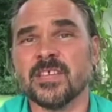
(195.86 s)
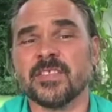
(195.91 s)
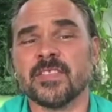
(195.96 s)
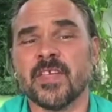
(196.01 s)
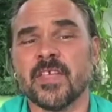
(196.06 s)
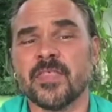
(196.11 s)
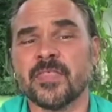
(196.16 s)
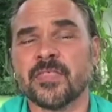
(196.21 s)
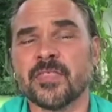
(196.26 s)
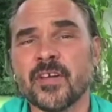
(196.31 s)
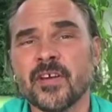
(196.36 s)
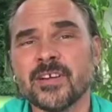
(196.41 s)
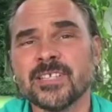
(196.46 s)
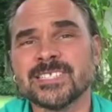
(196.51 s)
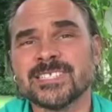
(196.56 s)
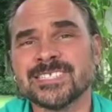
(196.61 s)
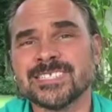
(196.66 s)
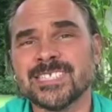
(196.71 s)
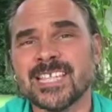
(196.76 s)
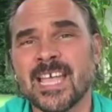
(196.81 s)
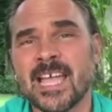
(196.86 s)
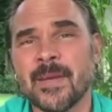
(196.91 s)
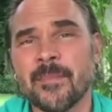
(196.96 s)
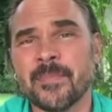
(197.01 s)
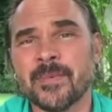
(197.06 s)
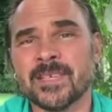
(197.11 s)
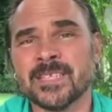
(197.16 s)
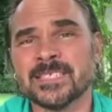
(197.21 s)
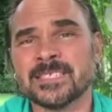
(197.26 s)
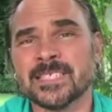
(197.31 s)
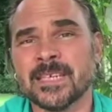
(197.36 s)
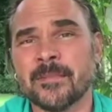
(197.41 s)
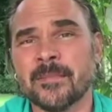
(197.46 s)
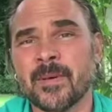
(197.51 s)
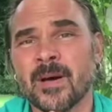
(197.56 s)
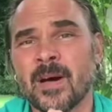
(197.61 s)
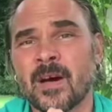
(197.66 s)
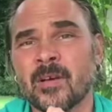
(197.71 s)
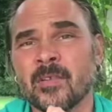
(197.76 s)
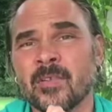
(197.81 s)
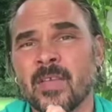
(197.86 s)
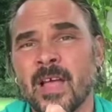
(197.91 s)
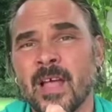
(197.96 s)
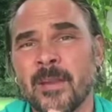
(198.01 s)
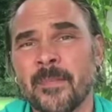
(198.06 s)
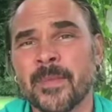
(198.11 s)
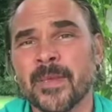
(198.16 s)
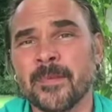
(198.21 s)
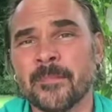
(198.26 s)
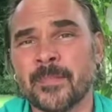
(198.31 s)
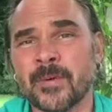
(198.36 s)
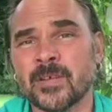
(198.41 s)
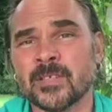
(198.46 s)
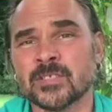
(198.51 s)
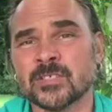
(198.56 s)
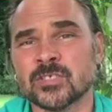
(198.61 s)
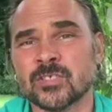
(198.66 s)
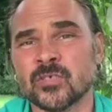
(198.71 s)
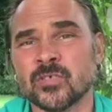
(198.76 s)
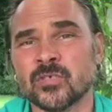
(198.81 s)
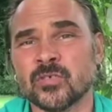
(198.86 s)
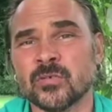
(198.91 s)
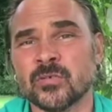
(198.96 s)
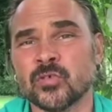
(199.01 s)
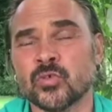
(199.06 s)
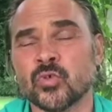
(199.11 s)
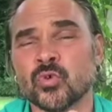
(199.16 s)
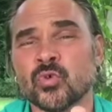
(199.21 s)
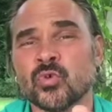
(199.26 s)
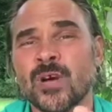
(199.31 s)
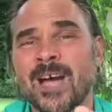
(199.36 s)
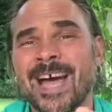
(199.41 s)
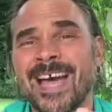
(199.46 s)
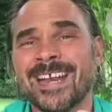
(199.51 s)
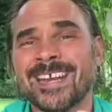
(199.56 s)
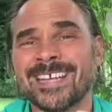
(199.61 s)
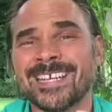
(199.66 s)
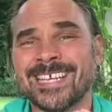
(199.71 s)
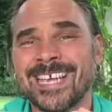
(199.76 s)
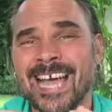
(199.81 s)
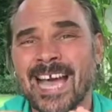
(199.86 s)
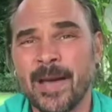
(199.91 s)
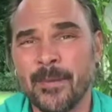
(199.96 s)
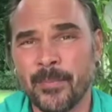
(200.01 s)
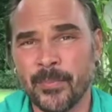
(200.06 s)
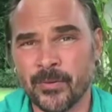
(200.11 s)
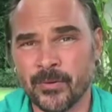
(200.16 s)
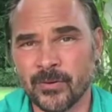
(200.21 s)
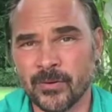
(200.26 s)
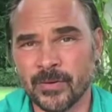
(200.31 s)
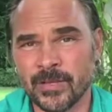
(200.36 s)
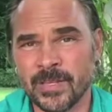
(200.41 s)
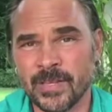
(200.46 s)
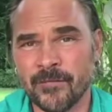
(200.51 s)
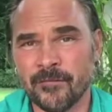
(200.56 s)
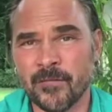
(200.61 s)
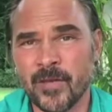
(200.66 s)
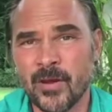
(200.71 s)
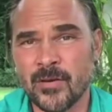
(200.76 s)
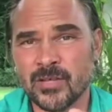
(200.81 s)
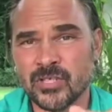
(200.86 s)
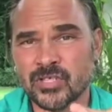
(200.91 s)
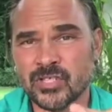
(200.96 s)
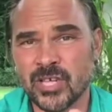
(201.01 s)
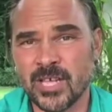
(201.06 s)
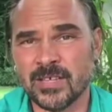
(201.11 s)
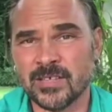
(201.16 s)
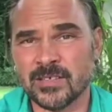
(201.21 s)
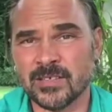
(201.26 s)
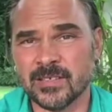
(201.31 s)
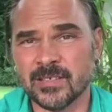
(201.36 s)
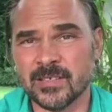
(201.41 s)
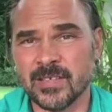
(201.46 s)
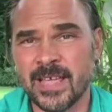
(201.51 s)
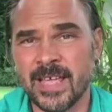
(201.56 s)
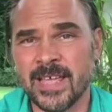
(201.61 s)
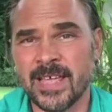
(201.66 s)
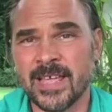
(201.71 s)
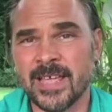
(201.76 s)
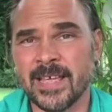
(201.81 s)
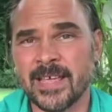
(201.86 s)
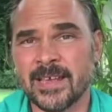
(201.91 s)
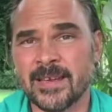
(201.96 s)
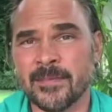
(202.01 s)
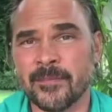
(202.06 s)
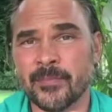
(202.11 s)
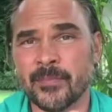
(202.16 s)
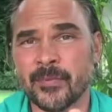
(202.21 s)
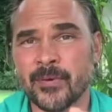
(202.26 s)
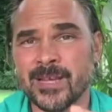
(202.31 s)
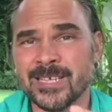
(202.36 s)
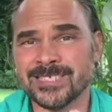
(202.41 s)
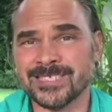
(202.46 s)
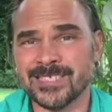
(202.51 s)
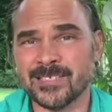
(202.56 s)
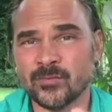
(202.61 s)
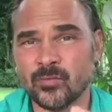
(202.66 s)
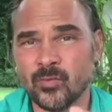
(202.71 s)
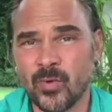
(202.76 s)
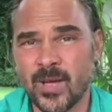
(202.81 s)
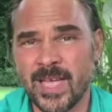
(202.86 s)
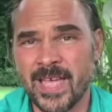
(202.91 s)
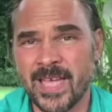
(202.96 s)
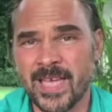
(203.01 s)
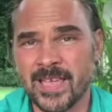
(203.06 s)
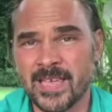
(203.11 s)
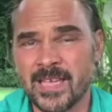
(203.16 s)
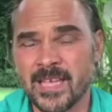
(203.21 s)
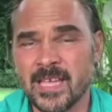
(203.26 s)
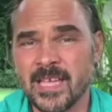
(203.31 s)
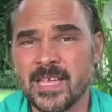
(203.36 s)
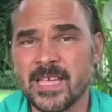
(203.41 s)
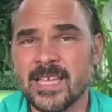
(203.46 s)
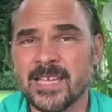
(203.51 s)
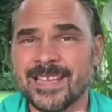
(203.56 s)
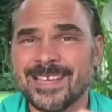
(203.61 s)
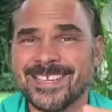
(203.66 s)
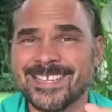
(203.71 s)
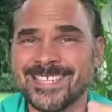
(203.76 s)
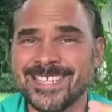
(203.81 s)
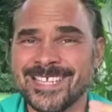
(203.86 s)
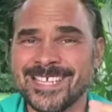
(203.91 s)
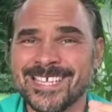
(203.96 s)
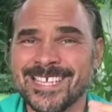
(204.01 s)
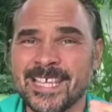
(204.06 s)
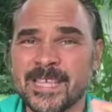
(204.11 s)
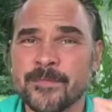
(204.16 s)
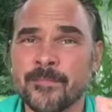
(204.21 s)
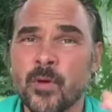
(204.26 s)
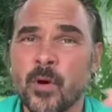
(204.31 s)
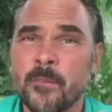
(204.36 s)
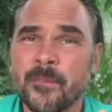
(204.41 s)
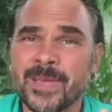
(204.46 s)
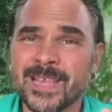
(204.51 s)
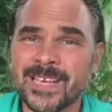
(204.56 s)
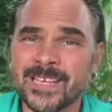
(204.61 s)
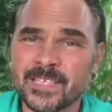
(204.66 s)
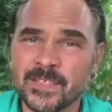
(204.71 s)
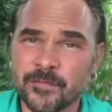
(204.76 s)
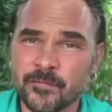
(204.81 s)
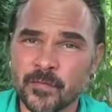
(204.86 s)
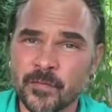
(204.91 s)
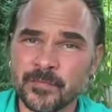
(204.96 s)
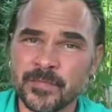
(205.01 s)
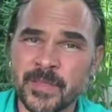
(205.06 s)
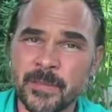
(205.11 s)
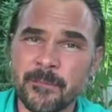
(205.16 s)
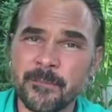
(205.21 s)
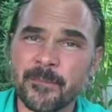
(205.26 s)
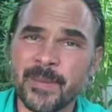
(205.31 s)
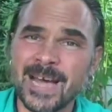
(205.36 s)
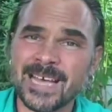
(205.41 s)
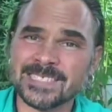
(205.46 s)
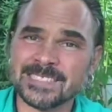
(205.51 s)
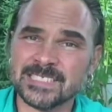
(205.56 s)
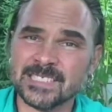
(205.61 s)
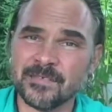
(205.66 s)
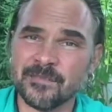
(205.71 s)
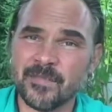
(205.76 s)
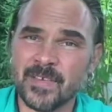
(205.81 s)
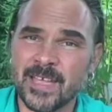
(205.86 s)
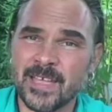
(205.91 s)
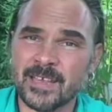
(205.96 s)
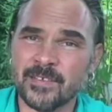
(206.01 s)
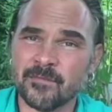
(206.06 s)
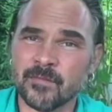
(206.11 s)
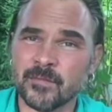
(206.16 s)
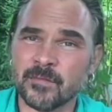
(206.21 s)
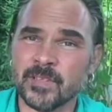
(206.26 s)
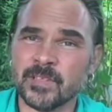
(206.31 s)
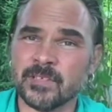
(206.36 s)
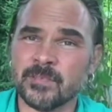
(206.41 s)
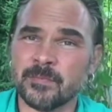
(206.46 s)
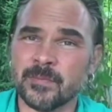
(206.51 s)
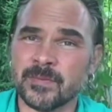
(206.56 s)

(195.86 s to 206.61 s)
The third step is about helping person to uncouple in a very gentle and present way the immobility from the past event, from